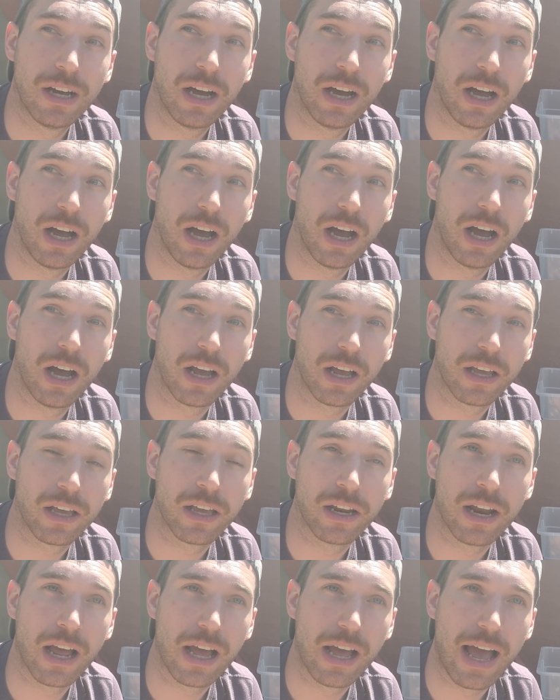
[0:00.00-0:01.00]

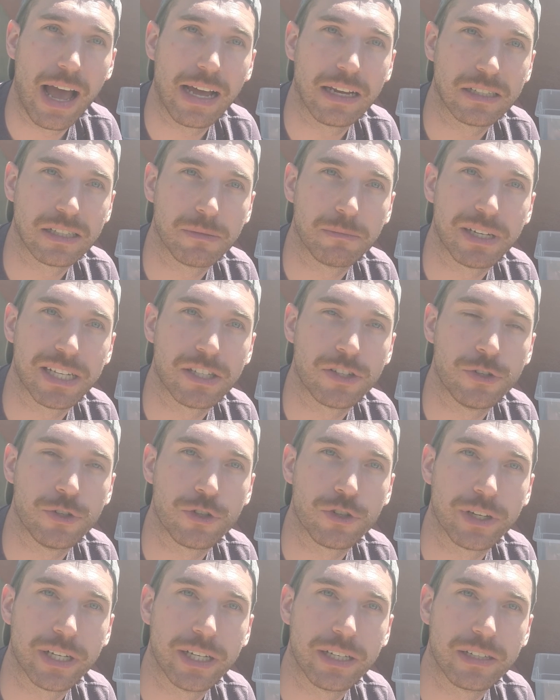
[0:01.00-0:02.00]
can add some nice
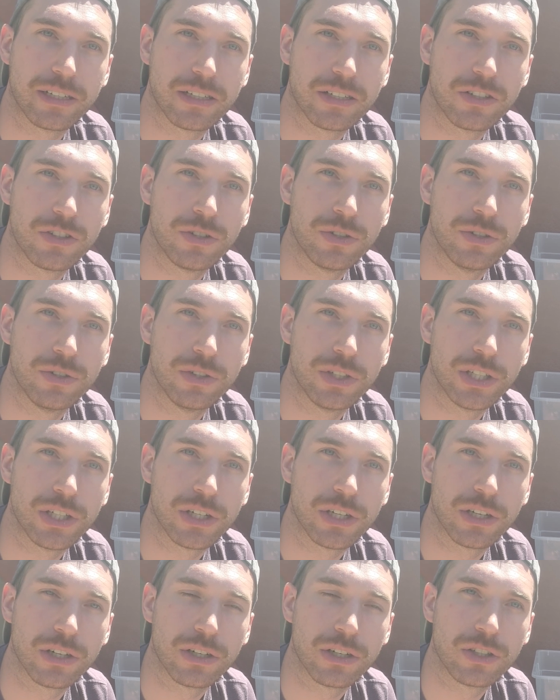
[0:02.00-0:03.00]
nutrients to
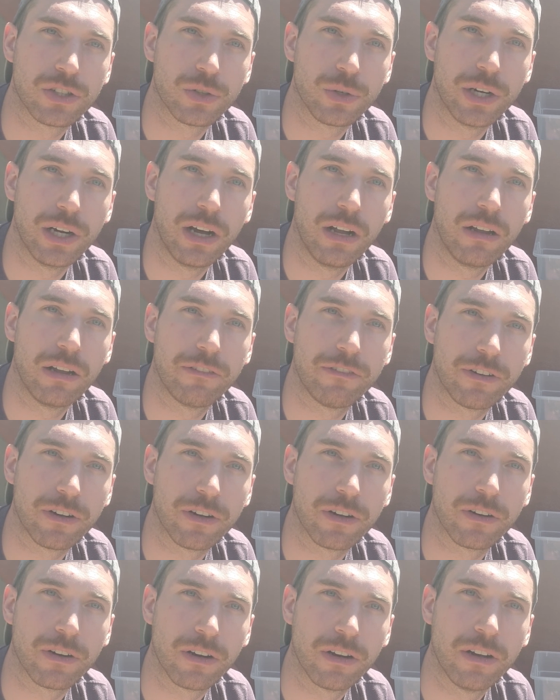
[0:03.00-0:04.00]
your soil if
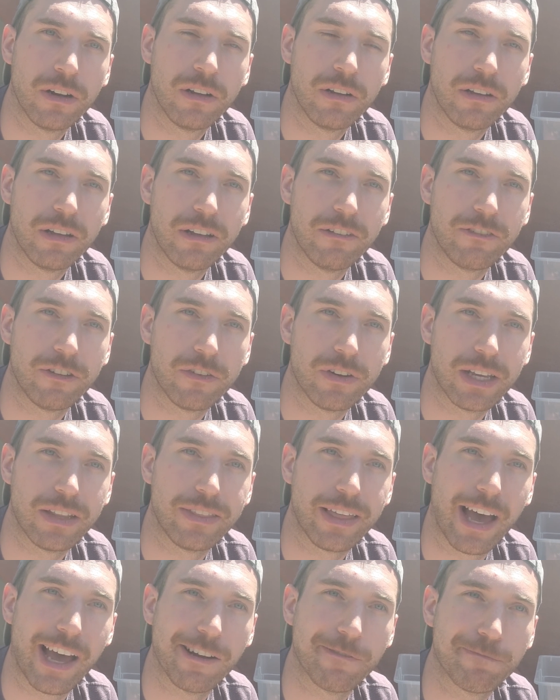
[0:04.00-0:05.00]
you need
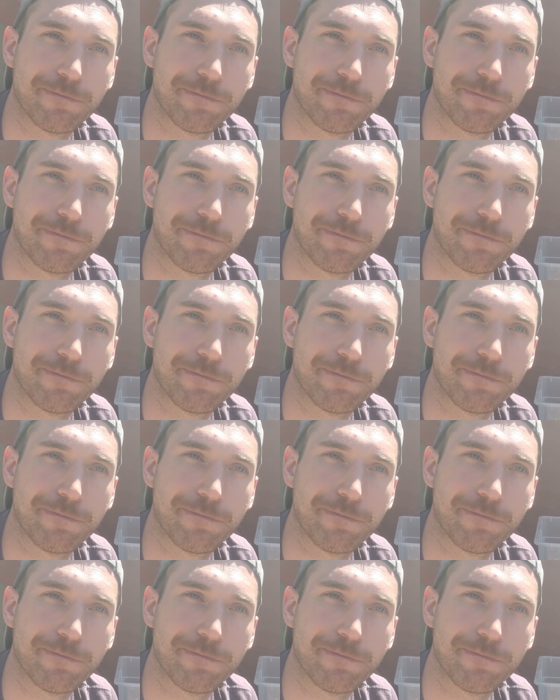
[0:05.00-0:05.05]
that.